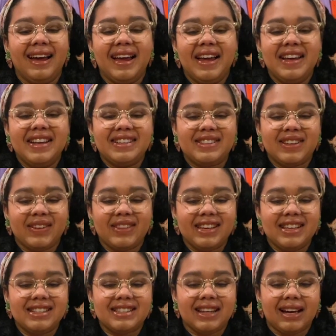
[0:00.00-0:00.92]
So
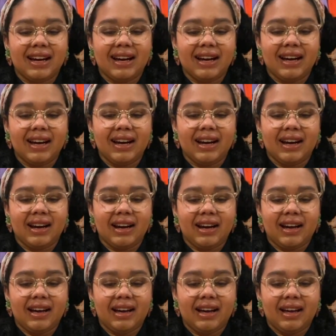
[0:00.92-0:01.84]
these
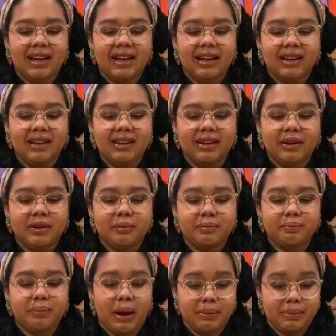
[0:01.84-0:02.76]
are
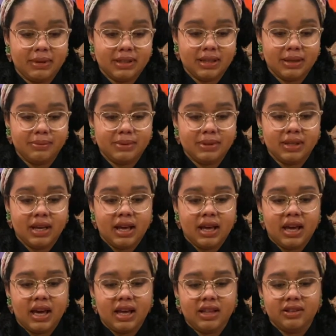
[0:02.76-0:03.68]
piping tips,
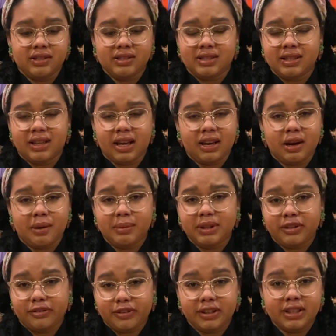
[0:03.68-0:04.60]
and they come in
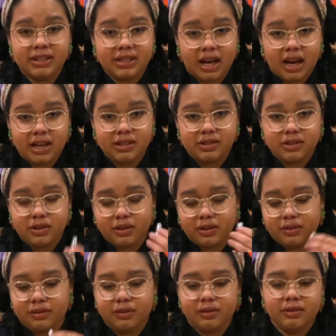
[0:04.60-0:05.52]
different designs.
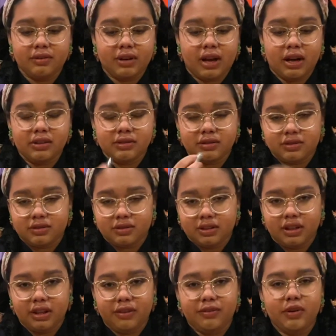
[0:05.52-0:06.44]
I'll
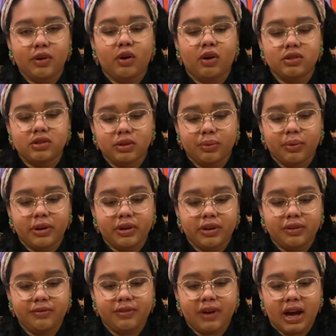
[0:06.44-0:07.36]
leave you also where you
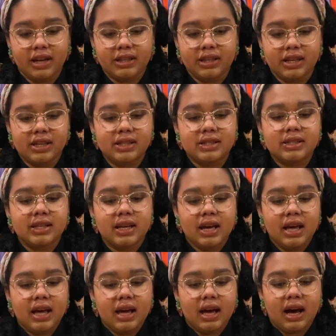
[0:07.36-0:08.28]
can find these.
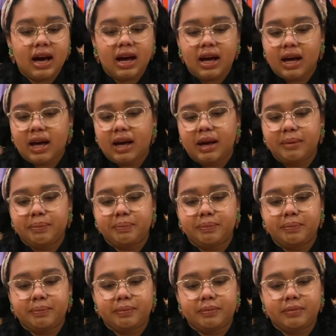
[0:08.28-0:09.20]

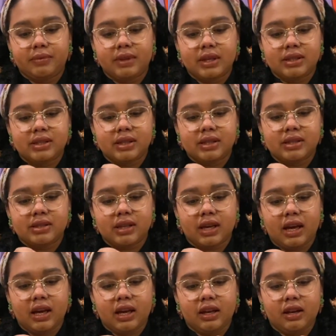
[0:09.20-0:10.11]
This is
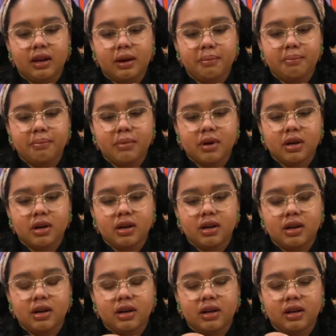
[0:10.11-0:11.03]
a
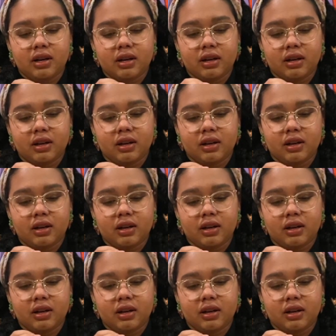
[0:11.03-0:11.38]
number